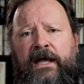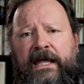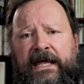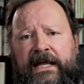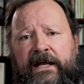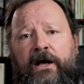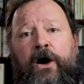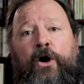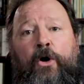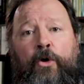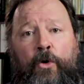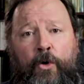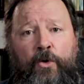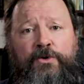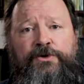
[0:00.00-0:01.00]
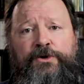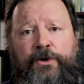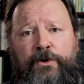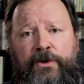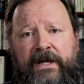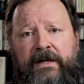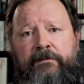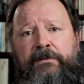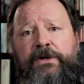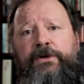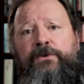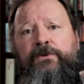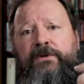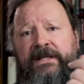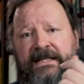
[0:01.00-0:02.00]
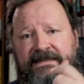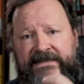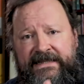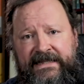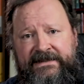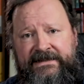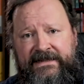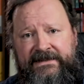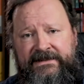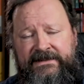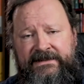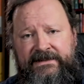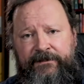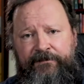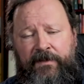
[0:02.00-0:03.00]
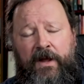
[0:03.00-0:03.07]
in autoimmune diseases.